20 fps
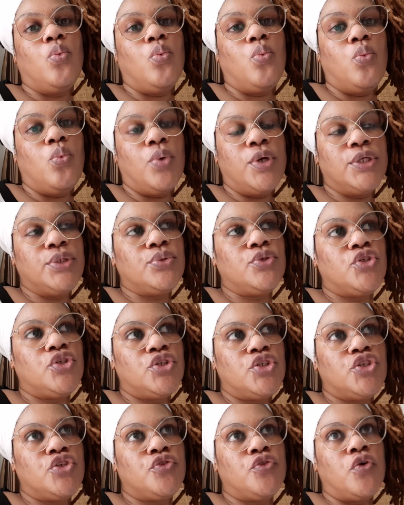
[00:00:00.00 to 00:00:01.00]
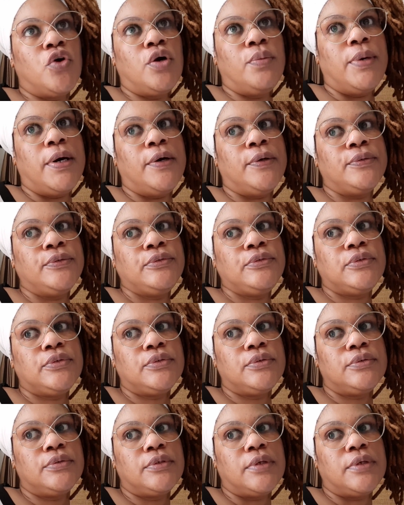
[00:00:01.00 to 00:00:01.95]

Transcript: Went to church for about,